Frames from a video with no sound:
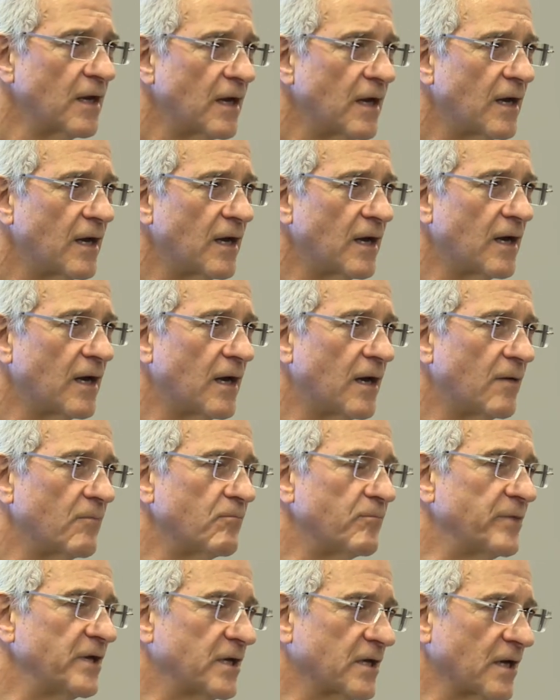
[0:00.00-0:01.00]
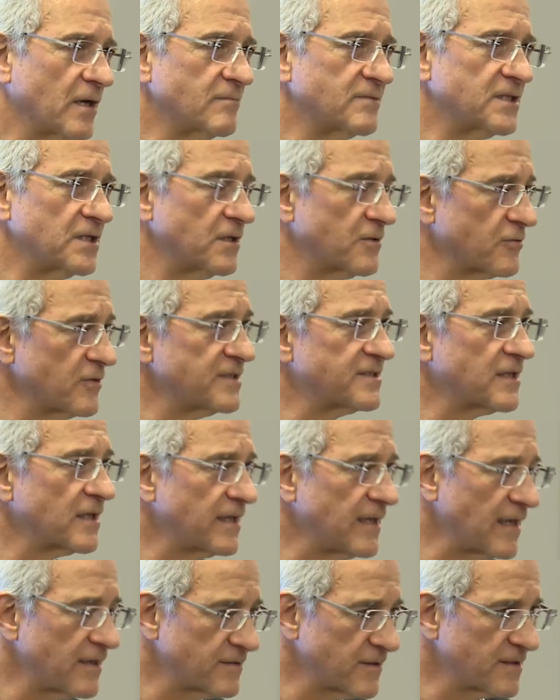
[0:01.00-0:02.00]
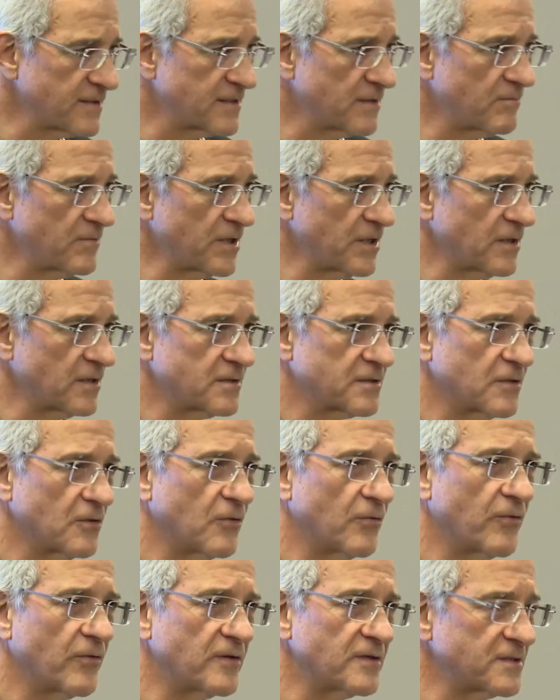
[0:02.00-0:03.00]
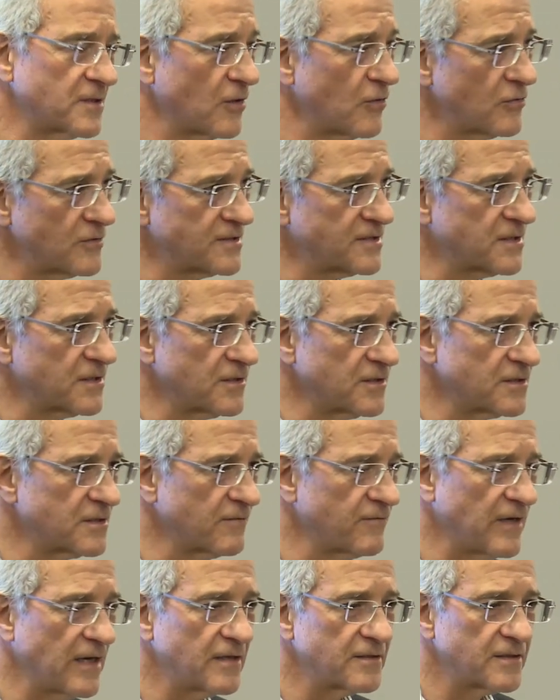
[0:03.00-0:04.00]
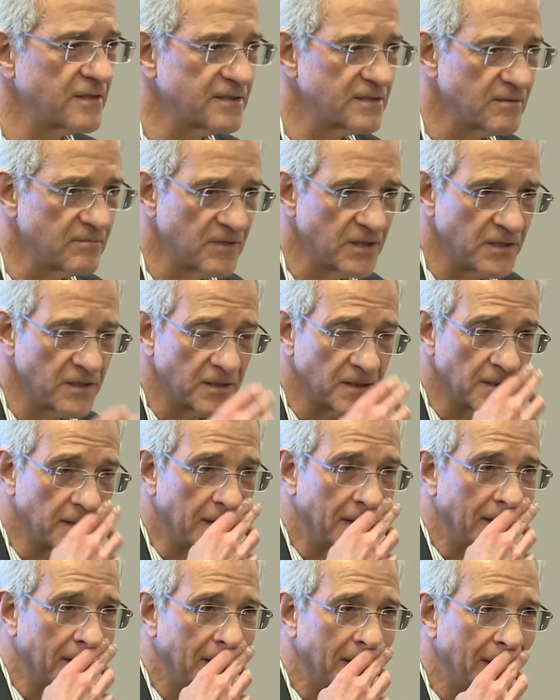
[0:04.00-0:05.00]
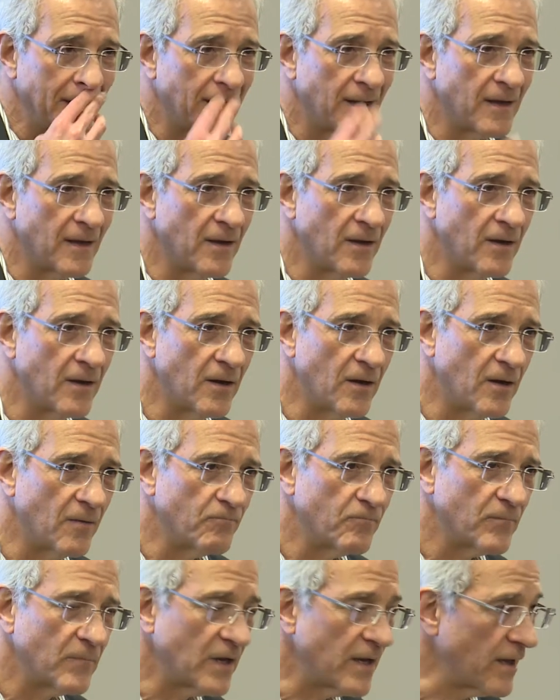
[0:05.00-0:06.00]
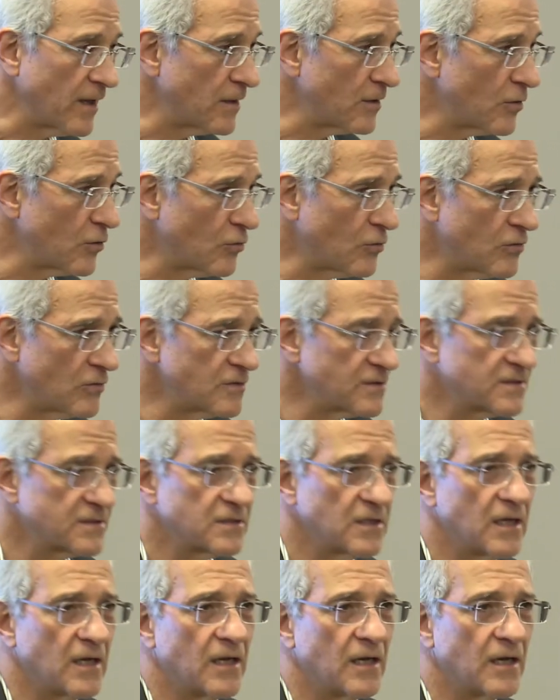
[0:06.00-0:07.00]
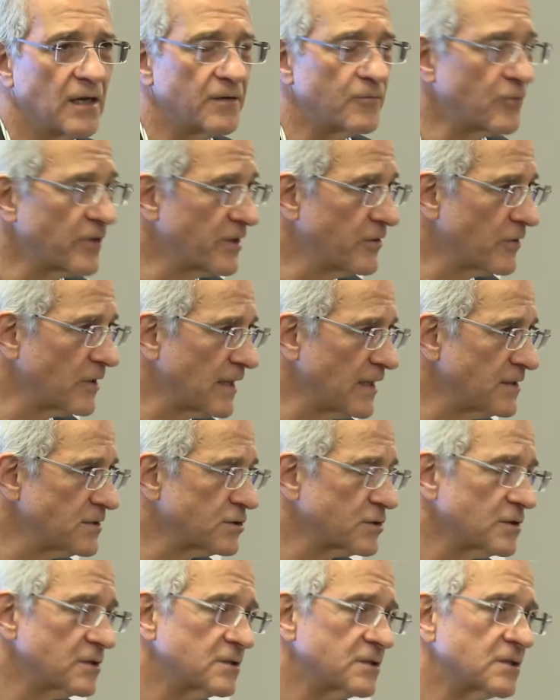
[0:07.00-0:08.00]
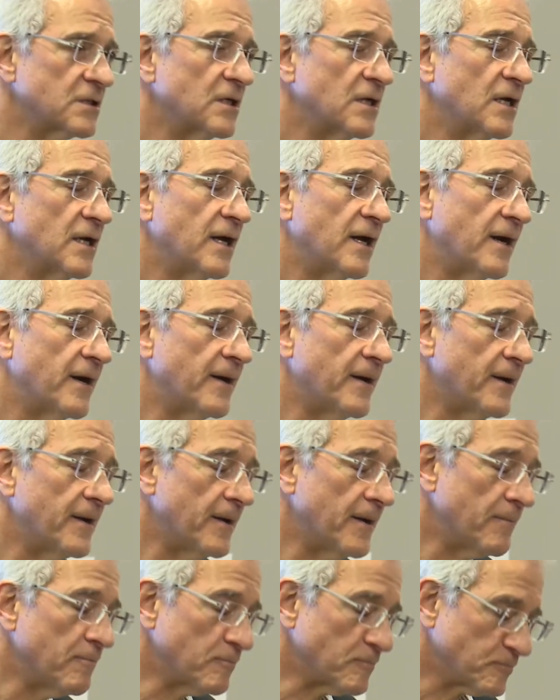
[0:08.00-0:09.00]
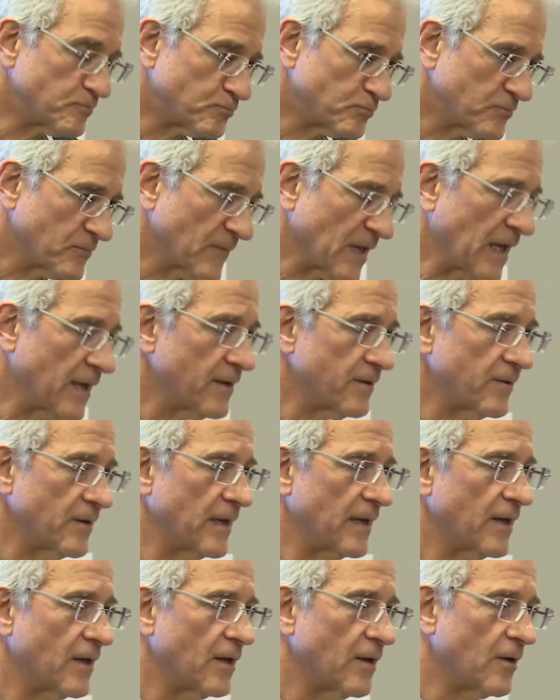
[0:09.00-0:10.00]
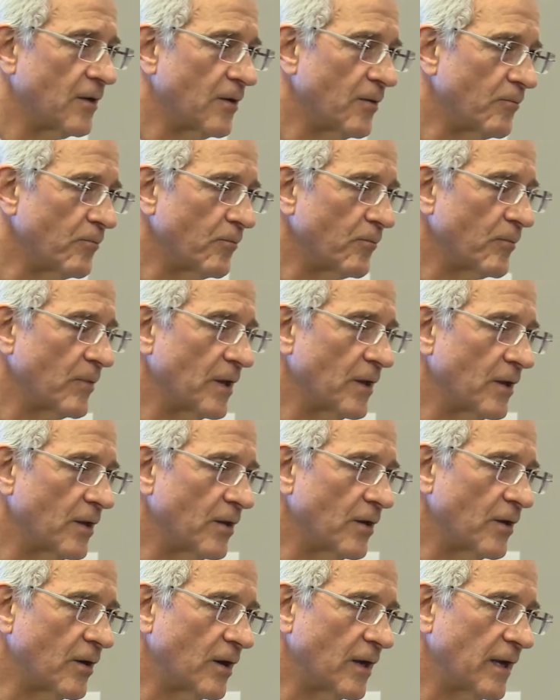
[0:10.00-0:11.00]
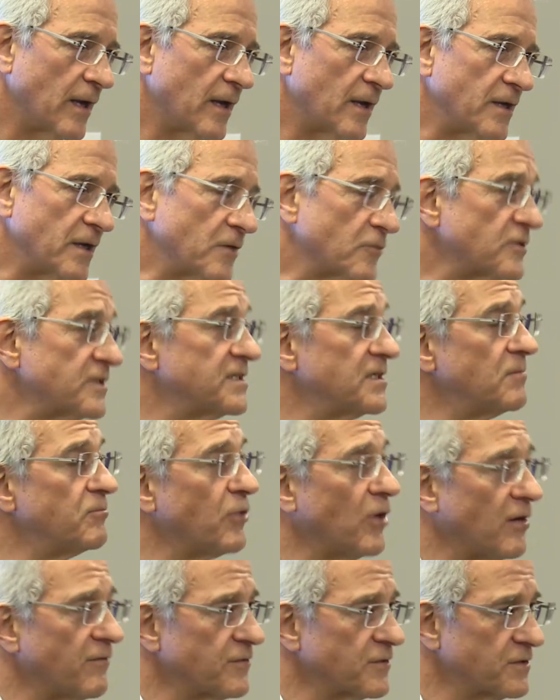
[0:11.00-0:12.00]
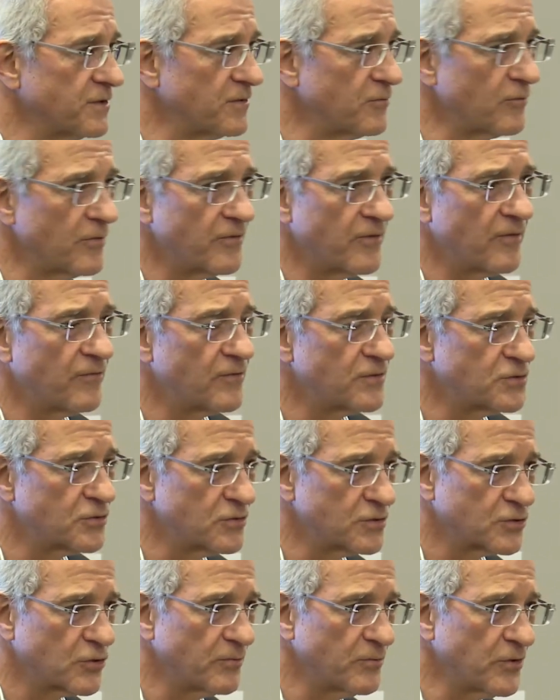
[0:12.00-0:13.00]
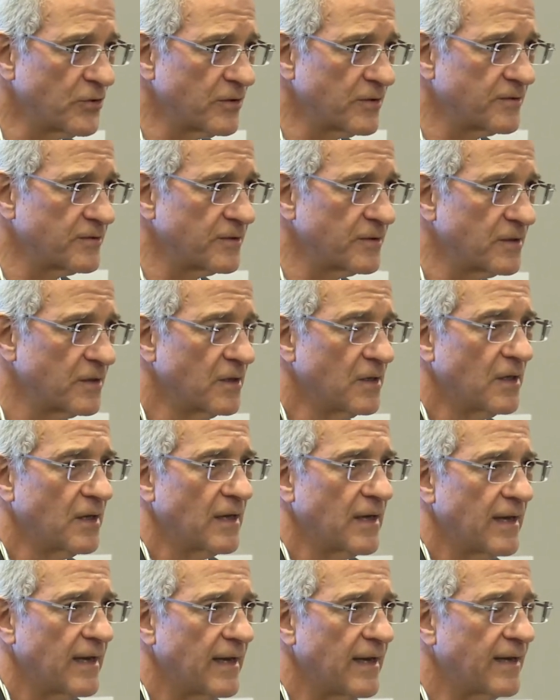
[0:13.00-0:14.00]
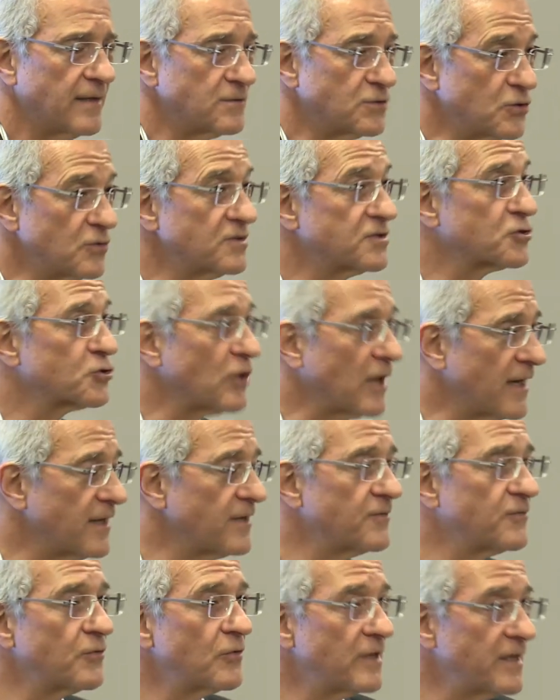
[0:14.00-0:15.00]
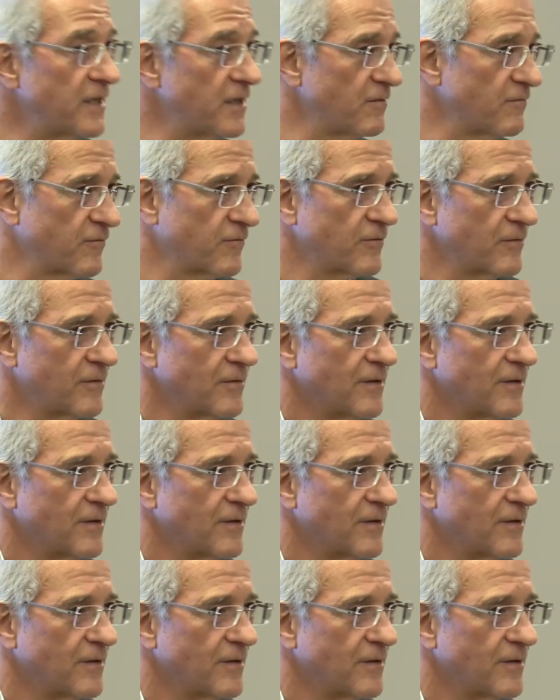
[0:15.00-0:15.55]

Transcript: uh, becomes increasingly anti-Semitic. So there's a whole series of anti-Semitic uh, uh, laws and regulations um, and, um, uh, and increasing poverty within the Jewish community. And Jews try to leave,